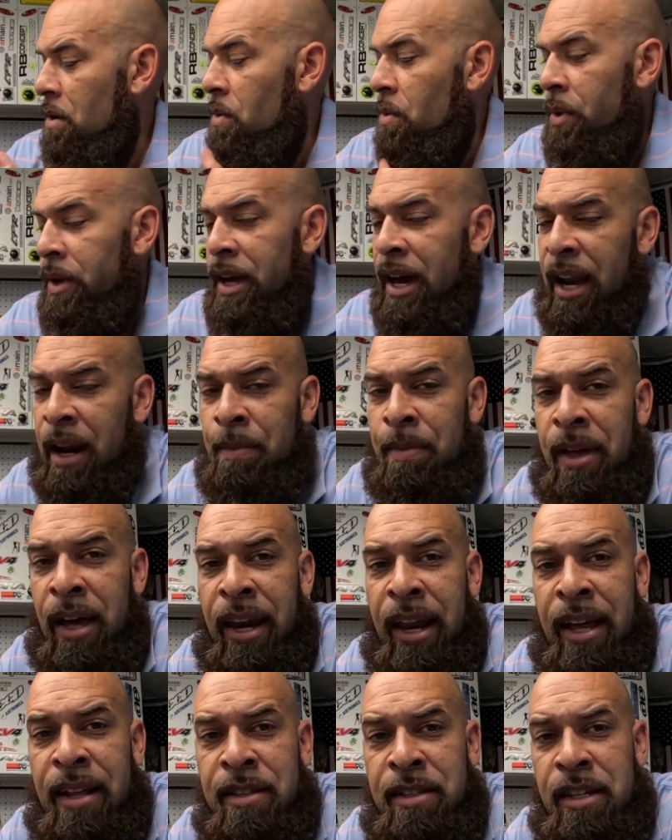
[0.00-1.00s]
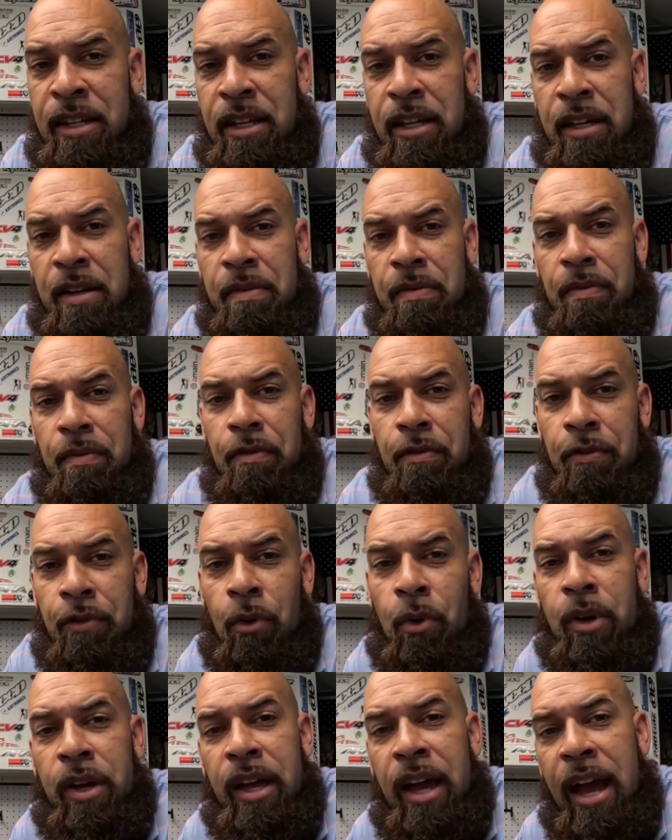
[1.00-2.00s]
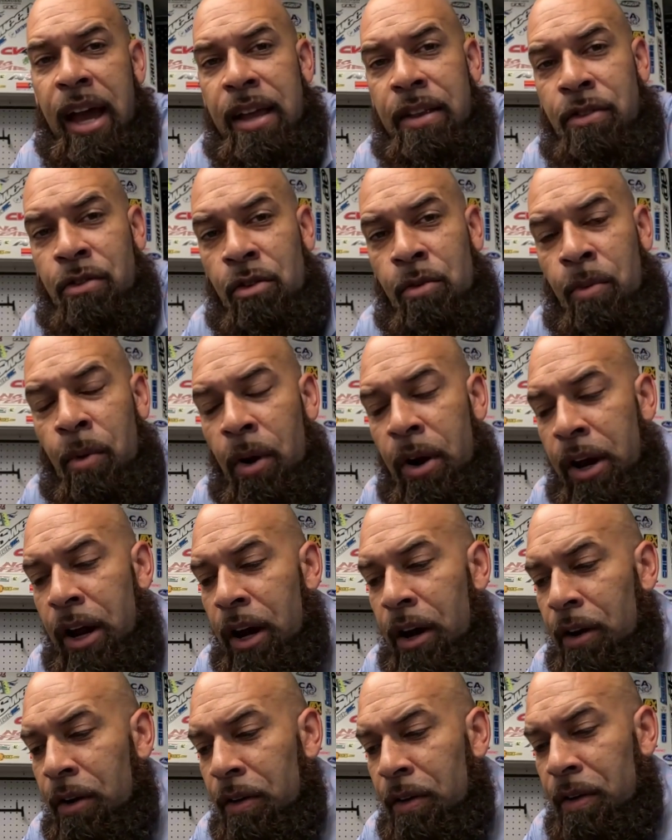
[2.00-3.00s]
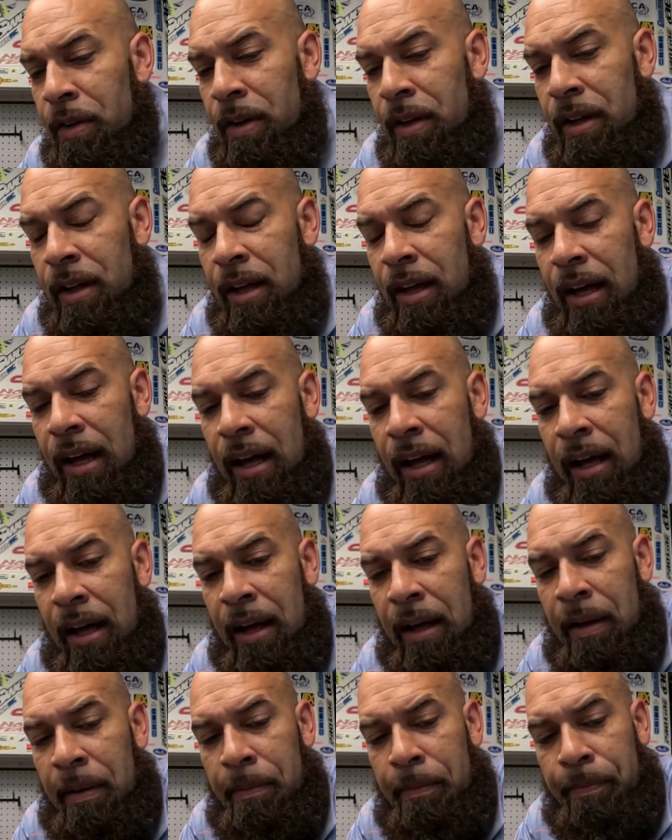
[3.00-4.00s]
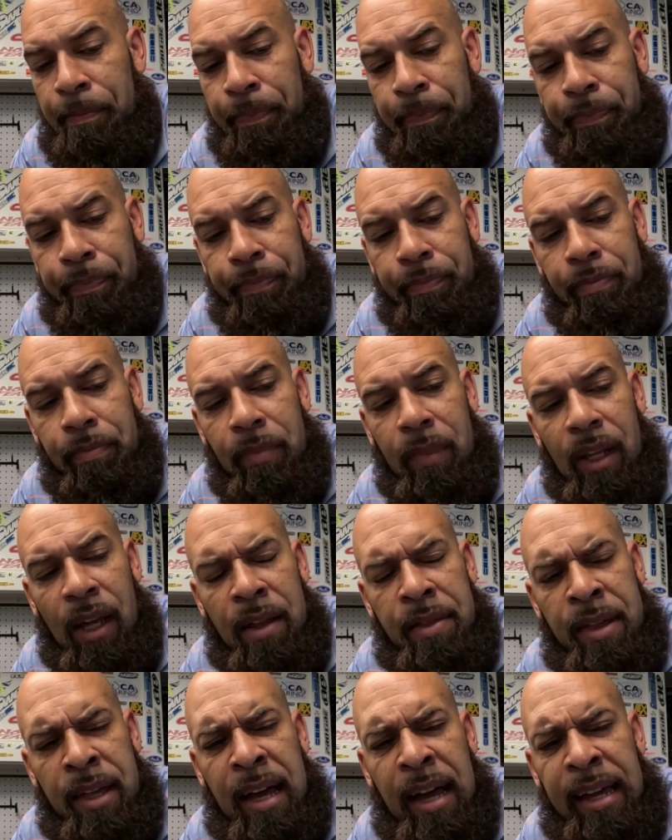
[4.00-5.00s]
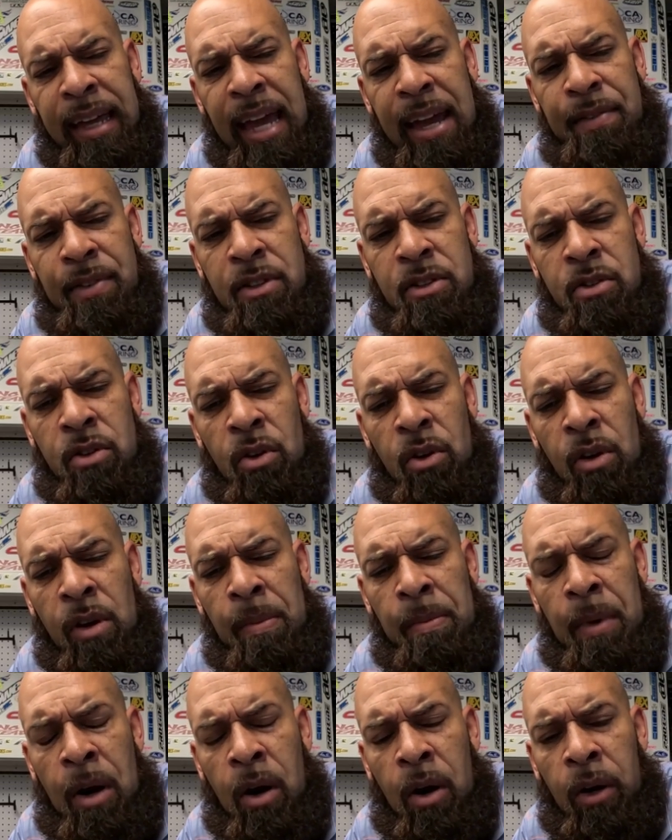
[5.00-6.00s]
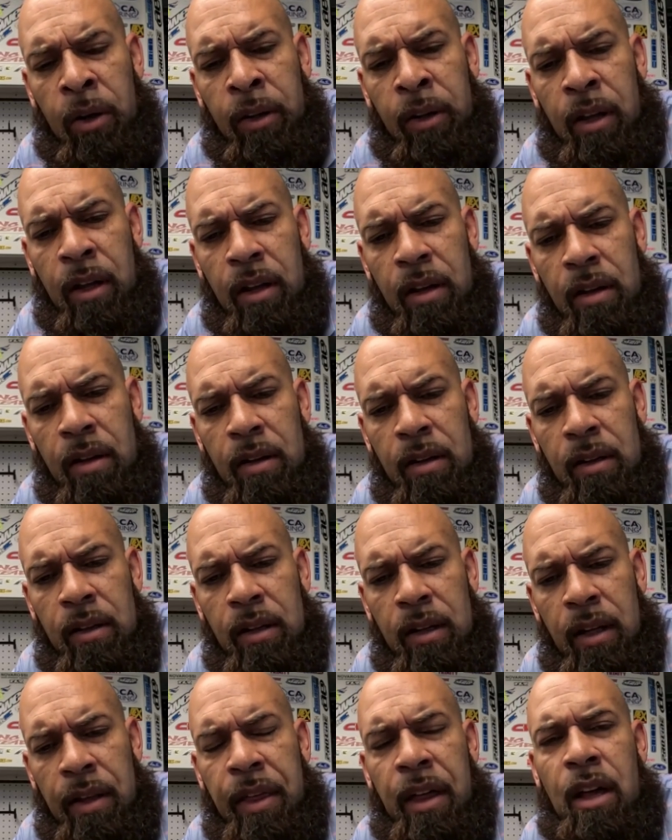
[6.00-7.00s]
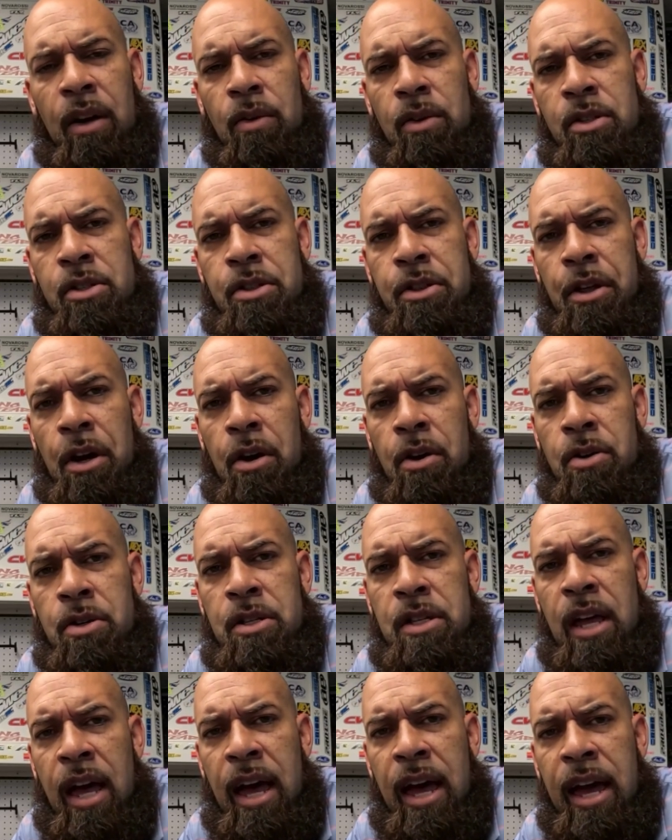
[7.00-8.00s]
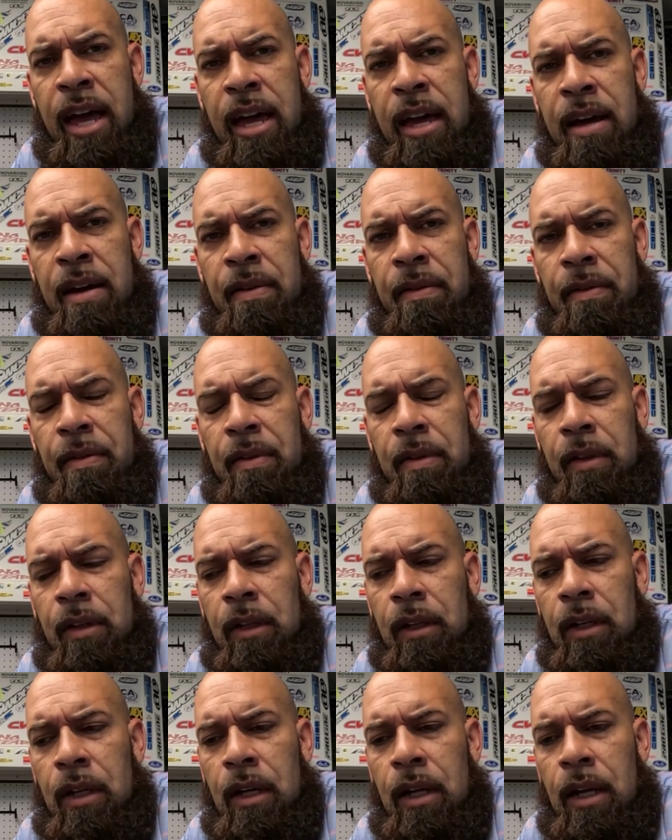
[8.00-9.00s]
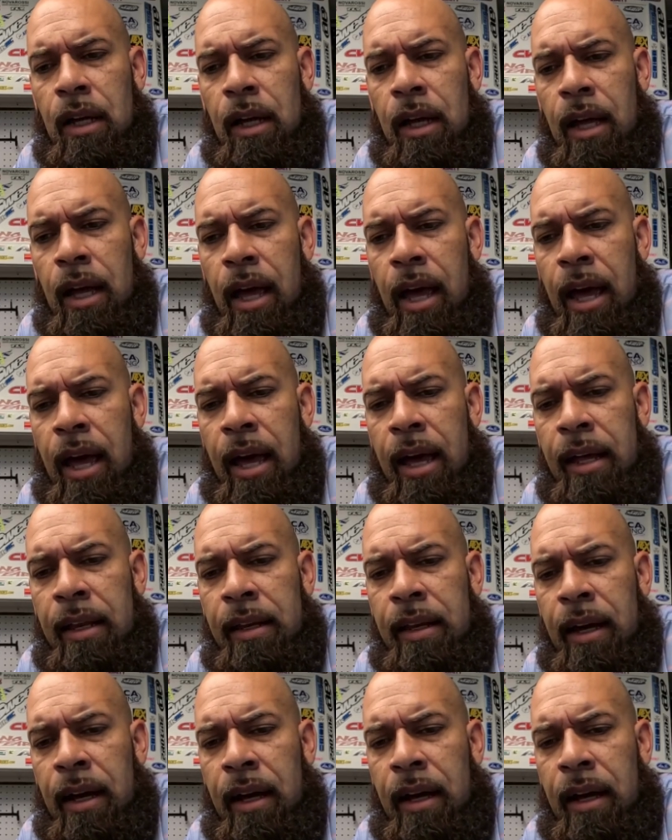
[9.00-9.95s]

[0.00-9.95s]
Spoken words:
we got him that NT48 2.0. I think I gave it to him on, I think it was Thursday, and